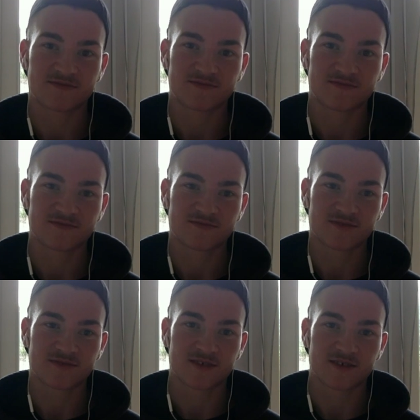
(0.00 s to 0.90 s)

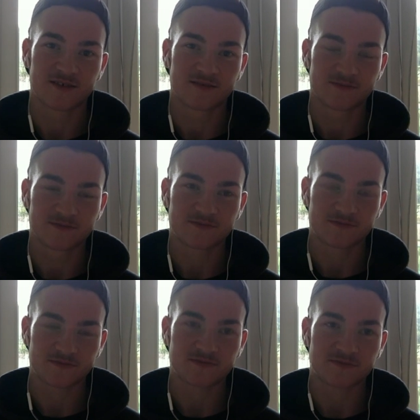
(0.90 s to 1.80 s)

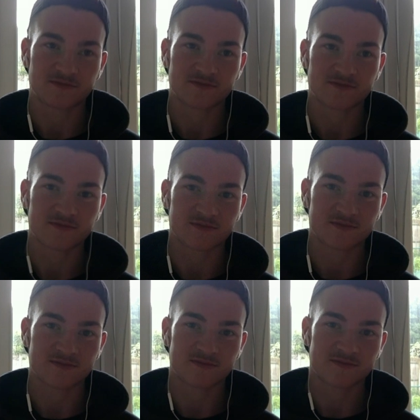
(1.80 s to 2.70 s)

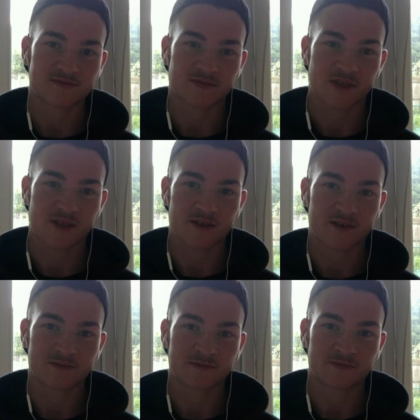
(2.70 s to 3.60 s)

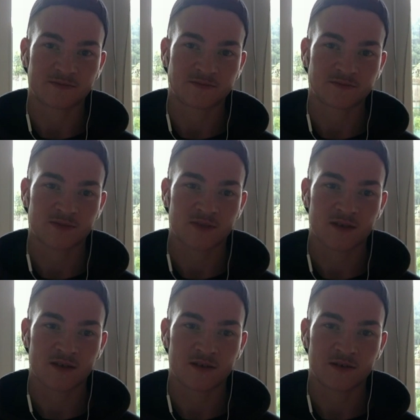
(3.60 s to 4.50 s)

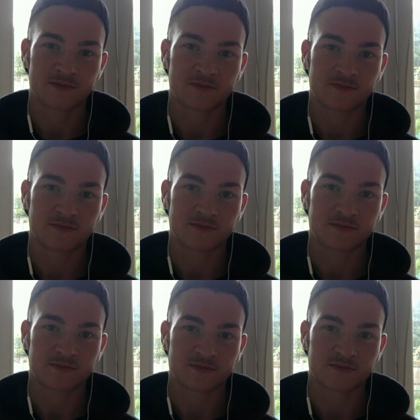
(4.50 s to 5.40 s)

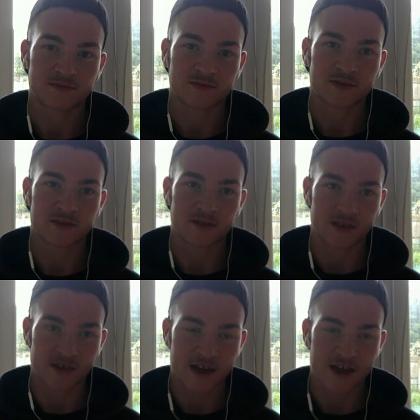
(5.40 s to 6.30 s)

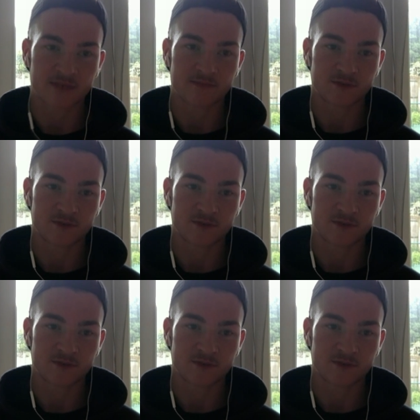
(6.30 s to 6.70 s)
(not speaking)